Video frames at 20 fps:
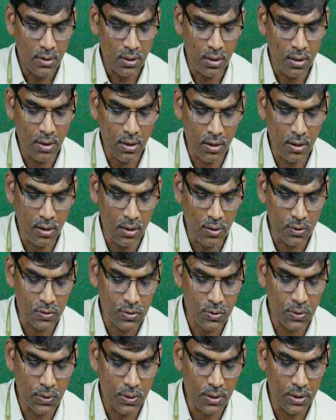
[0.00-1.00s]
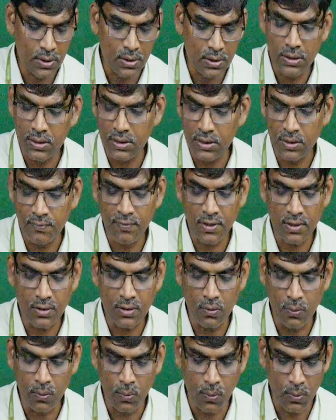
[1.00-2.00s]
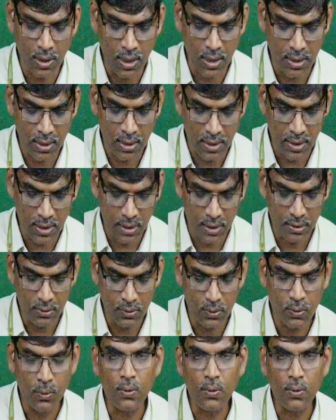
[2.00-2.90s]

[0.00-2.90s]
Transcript: So it isn't for the low current rating.